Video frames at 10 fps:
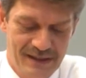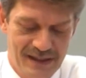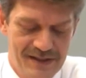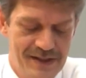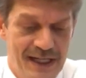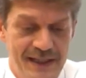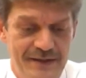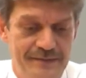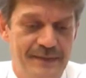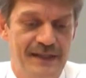Let's
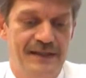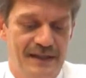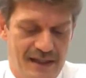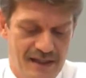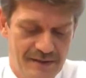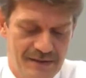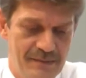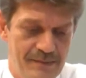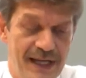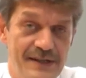start. Uh,
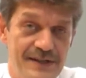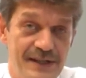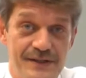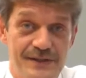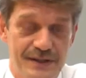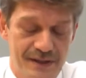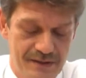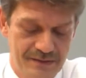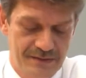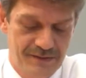the basics
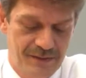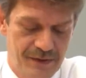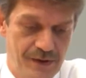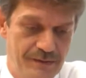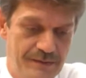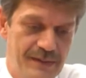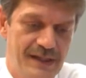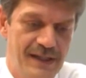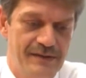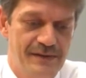um, for
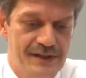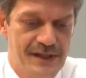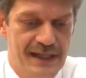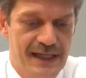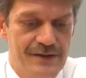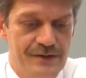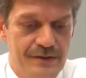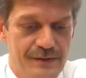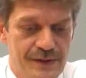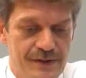the
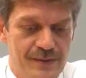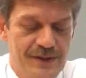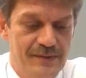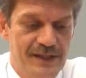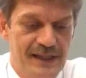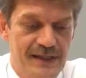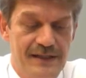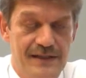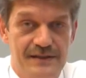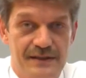investigation of this orbital
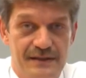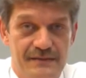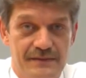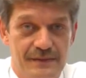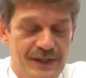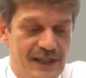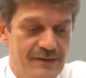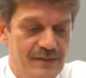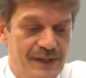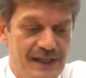mechanics um, were
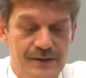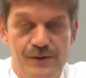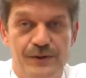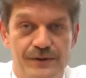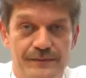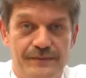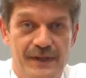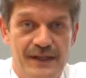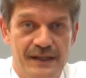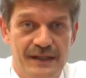given by Newton.
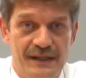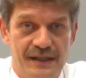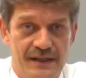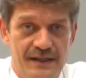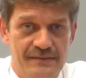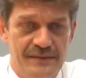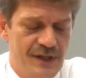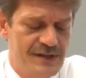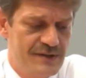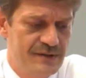Um,
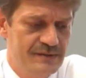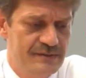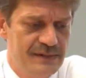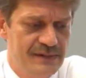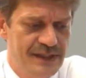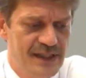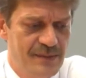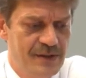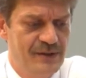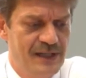just to
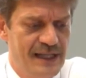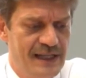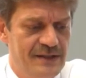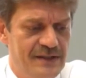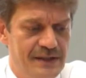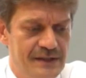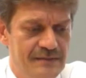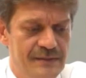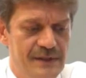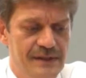recapitulate
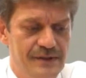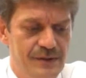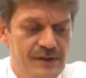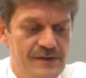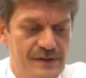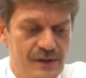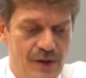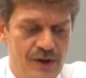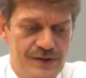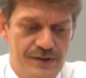um, Newton's
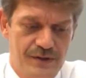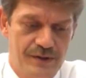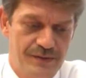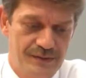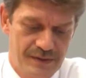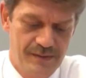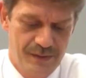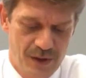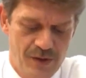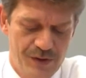laws of
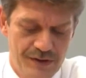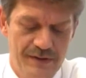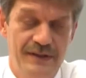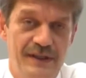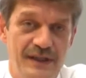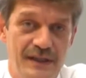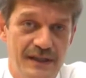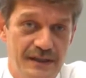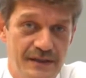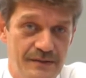motion,
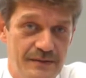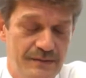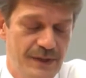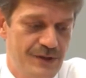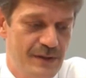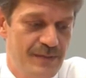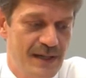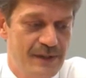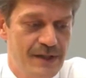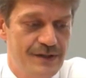um, which he
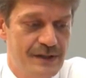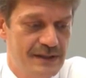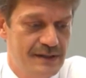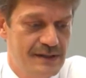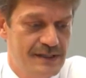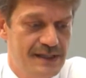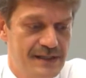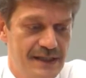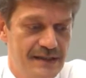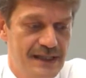published in
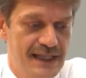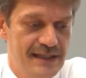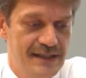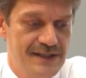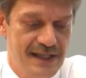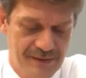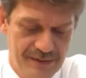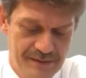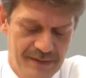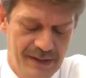
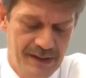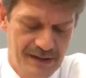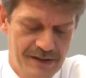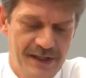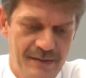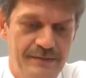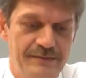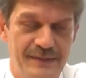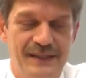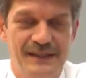1687,
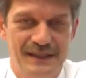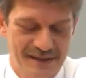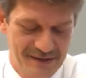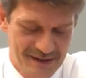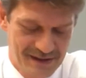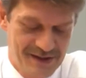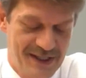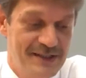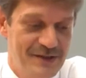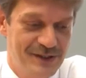some uh,
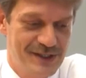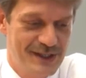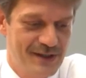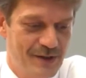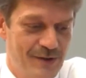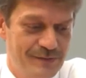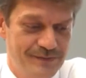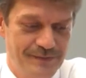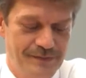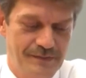centuries ago,
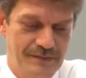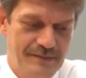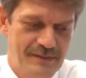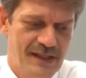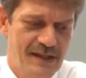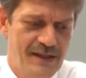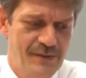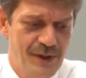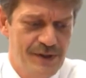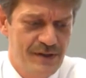uh,
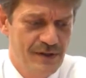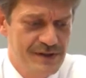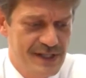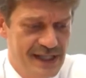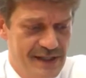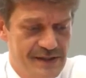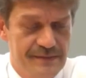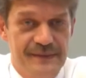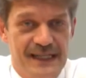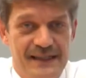the first law
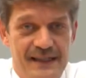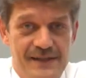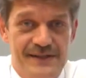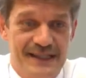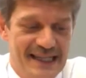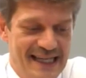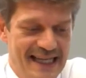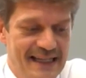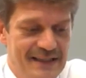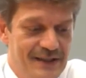states unless
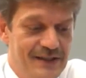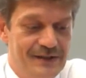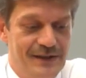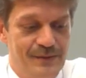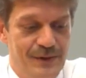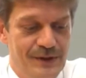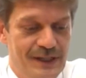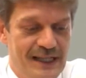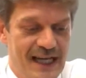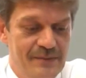acted upon
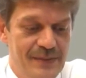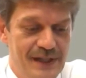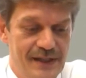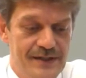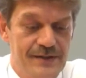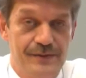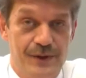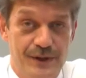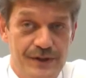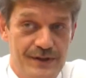an unbalanced
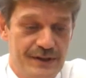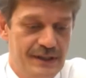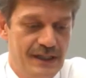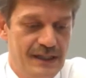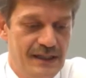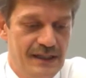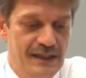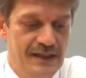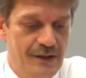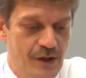force,
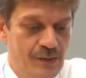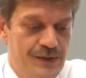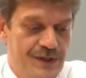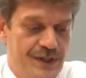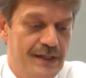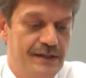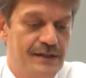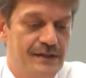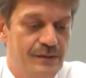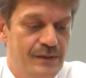an
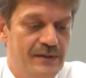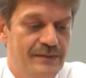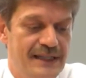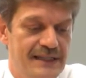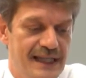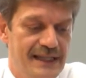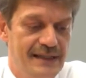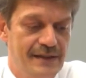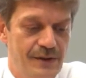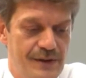object will
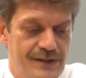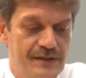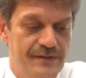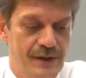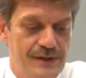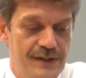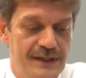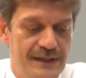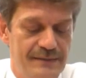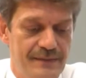maintain a constant
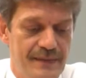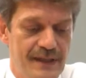velocity